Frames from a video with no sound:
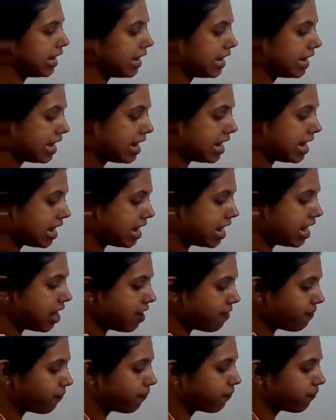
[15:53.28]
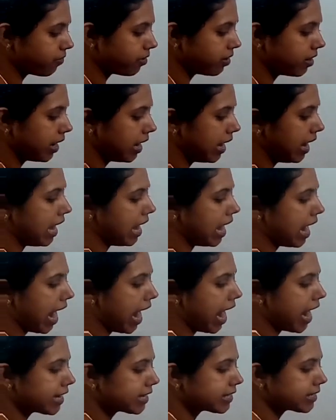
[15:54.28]
if
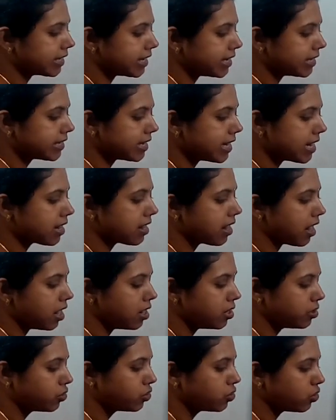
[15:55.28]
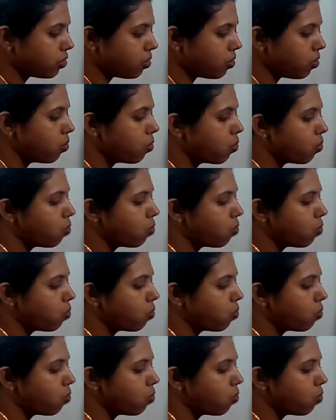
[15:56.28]
x is equal to